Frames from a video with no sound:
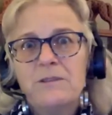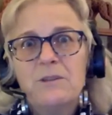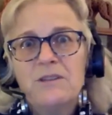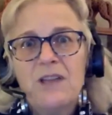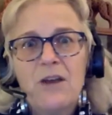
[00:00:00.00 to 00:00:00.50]

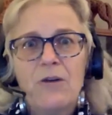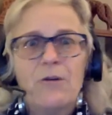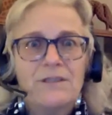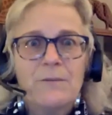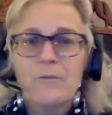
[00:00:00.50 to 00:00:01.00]
No.
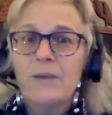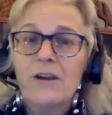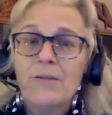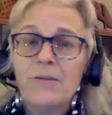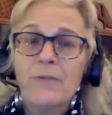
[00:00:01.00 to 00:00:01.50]
It's, we,
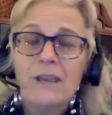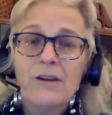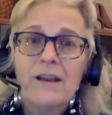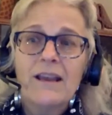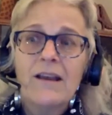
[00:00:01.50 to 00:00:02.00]
are, we,
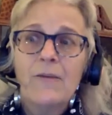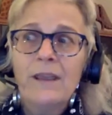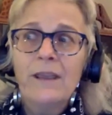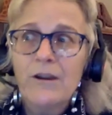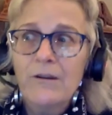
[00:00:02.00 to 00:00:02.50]
are, we
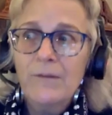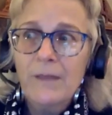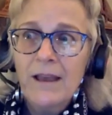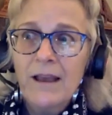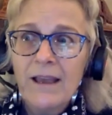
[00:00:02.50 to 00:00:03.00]
are
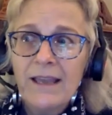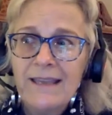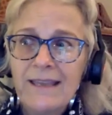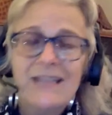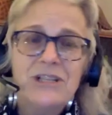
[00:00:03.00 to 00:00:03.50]

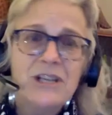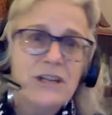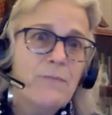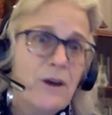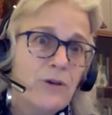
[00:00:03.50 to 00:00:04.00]
engaging in a
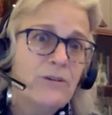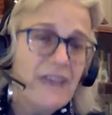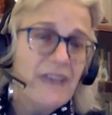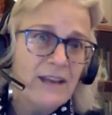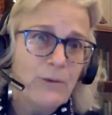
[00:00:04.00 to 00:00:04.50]
mode of
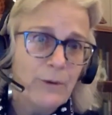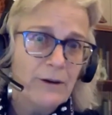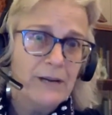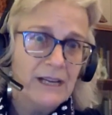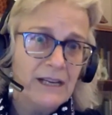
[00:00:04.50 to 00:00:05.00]

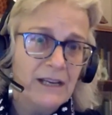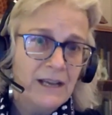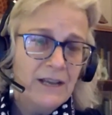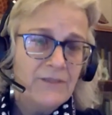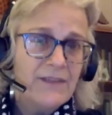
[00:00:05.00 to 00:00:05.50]
inquiry
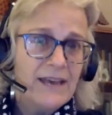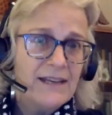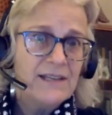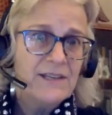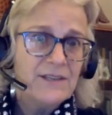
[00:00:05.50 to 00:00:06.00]
that
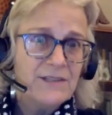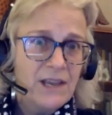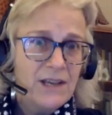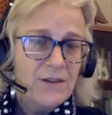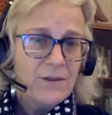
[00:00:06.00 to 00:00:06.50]
is
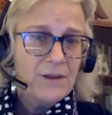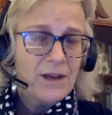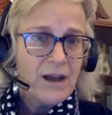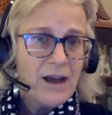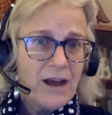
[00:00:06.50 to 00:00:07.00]

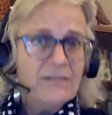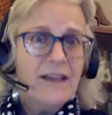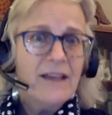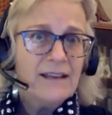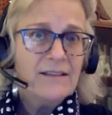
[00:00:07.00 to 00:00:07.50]

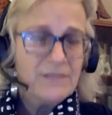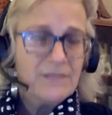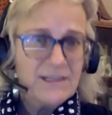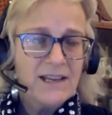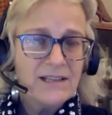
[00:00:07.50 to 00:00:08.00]
unlike the
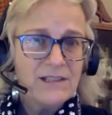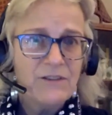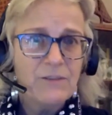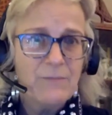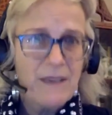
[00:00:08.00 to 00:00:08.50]

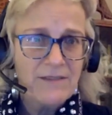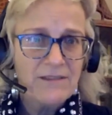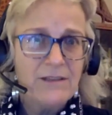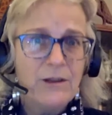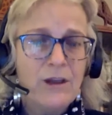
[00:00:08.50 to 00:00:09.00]
scientific
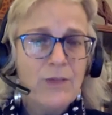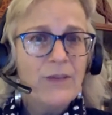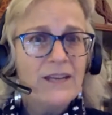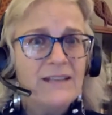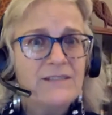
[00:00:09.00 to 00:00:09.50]
method
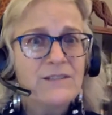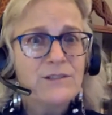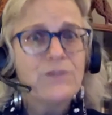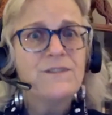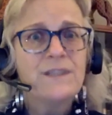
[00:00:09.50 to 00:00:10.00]
but it
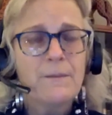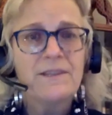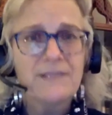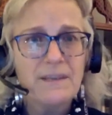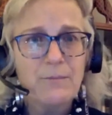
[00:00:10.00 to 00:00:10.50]
serves some of the
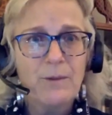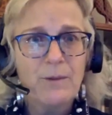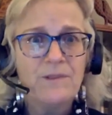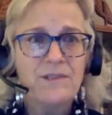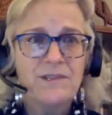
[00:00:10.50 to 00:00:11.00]
same
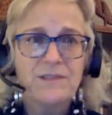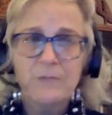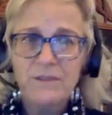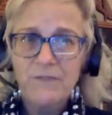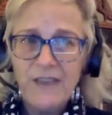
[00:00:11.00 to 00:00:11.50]
purposes. And
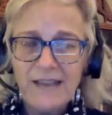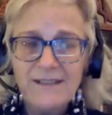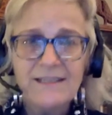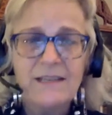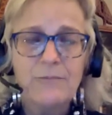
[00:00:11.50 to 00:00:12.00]
with
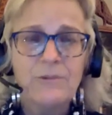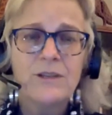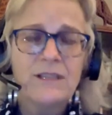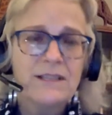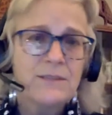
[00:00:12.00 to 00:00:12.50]
fantasy, we're
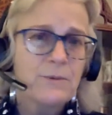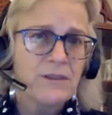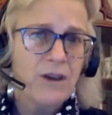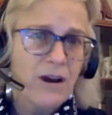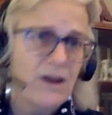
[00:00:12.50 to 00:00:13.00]
doing this with the
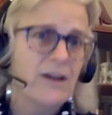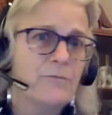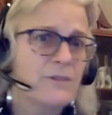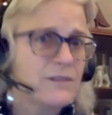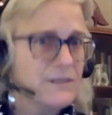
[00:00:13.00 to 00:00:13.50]
heart,
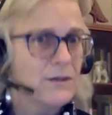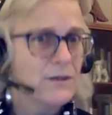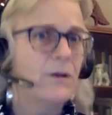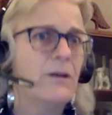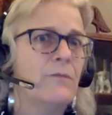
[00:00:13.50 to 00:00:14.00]
with the
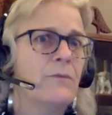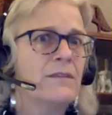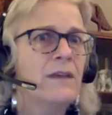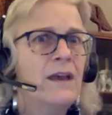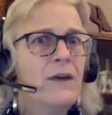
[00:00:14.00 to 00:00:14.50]
soul, with yeah.
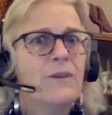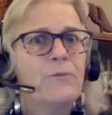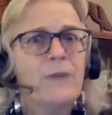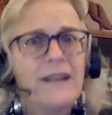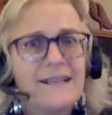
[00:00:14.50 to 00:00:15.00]
with
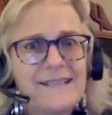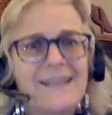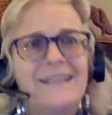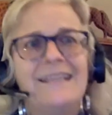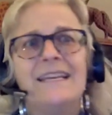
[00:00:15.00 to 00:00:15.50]
what
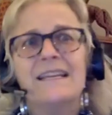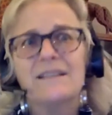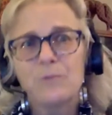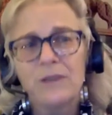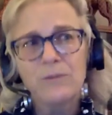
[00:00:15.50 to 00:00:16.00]
identity is,
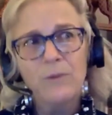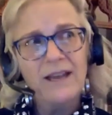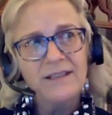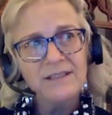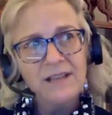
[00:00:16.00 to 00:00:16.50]
with
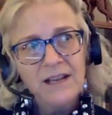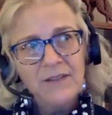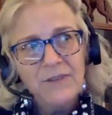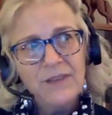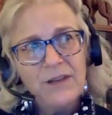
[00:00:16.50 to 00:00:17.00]
what
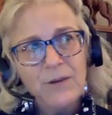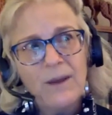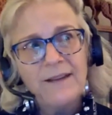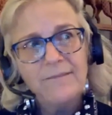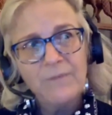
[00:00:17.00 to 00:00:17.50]
you know,
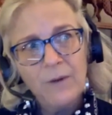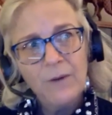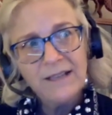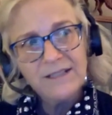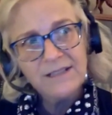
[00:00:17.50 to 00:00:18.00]
what
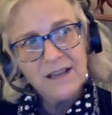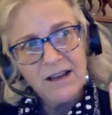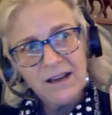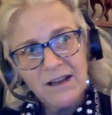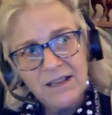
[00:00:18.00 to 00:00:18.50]
what
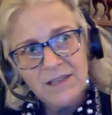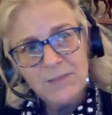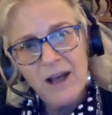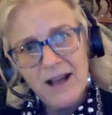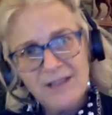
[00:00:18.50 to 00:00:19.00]
uh, is
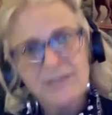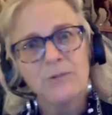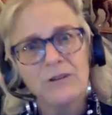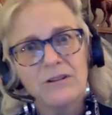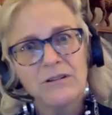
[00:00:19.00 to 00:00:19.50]

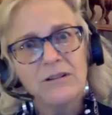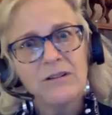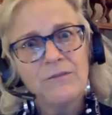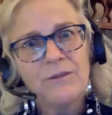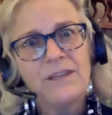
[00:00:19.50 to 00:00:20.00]
possible
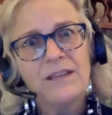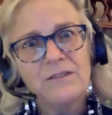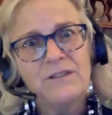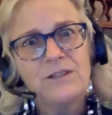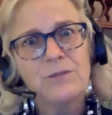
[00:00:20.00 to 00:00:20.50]
for the
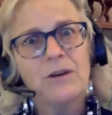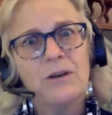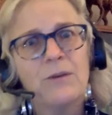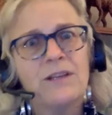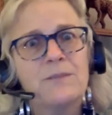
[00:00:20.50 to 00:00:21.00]
individual, right.
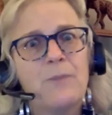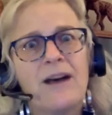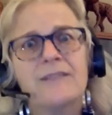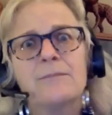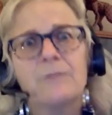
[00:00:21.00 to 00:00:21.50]
what is
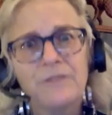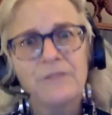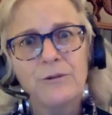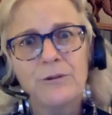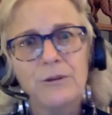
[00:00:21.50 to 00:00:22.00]
possible for the
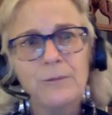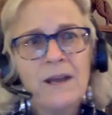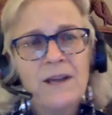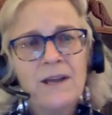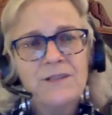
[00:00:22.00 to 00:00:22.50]
group.
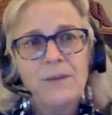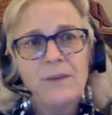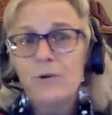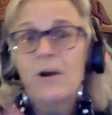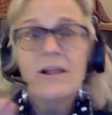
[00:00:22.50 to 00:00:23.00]
So Ways we
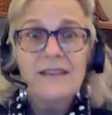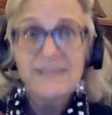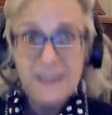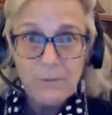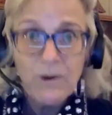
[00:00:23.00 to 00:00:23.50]
do all that
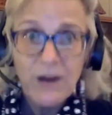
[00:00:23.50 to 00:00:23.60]
same work.